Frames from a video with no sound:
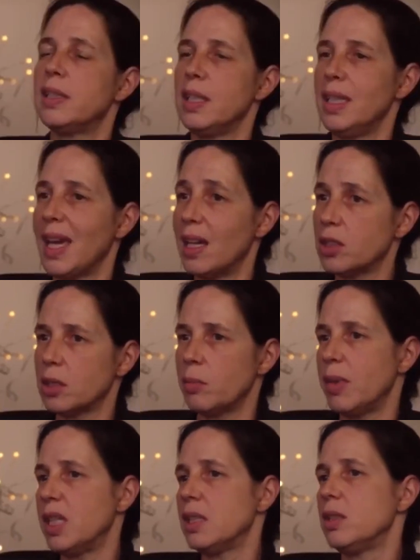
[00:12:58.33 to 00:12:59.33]
city
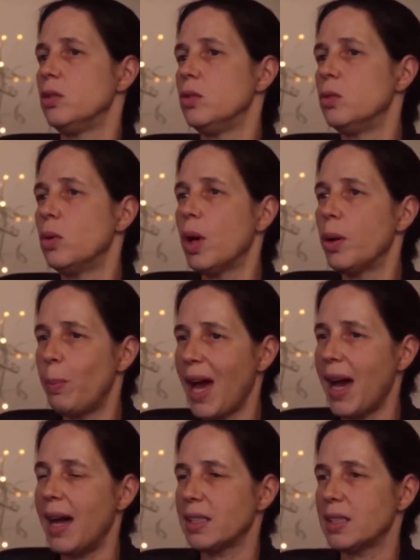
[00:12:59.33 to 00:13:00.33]
councilmen to
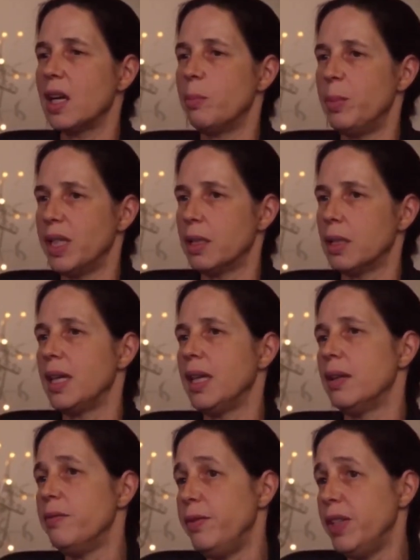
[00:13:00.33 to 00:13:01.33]
pass a bill
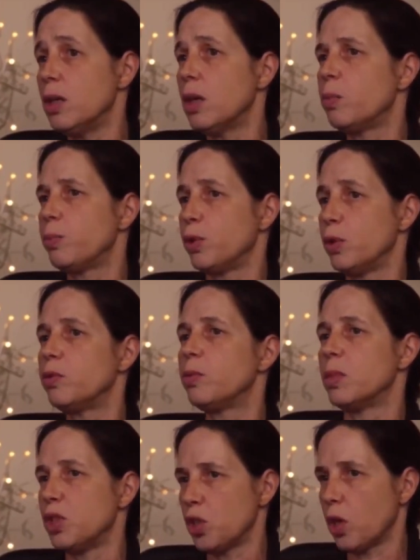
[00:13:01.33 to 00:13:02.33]
in a veto-proof
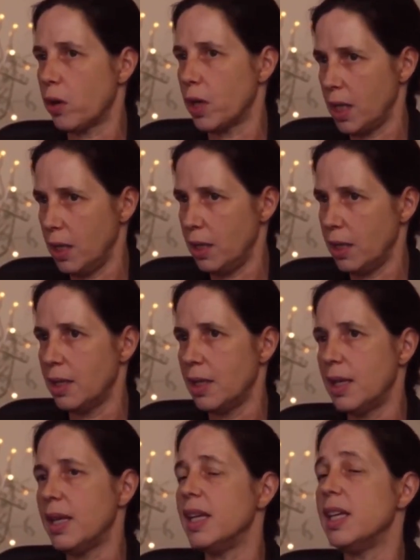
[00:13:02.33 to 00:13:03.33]
majority
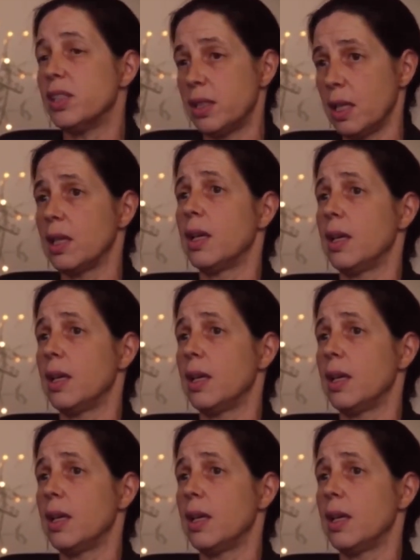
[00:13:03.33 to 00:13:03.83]
is